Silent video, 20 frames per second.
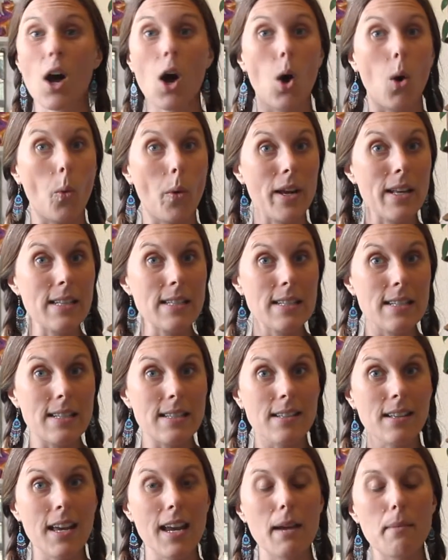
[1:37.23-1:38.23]
Always
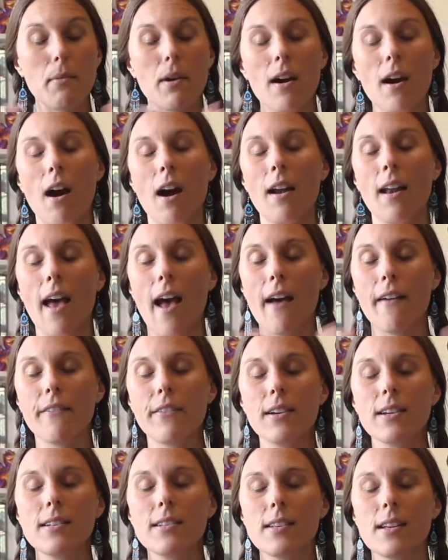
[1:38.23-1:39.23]
disclaimer on
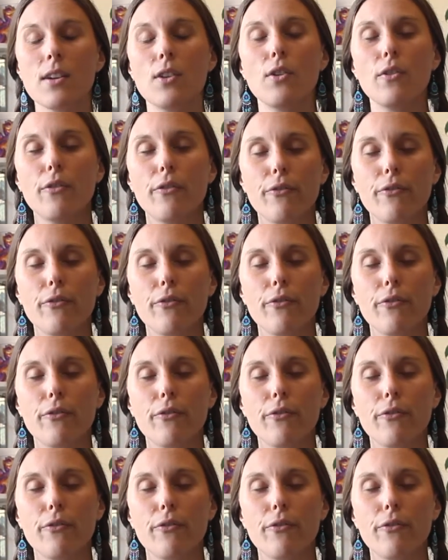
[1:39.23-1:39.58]
every single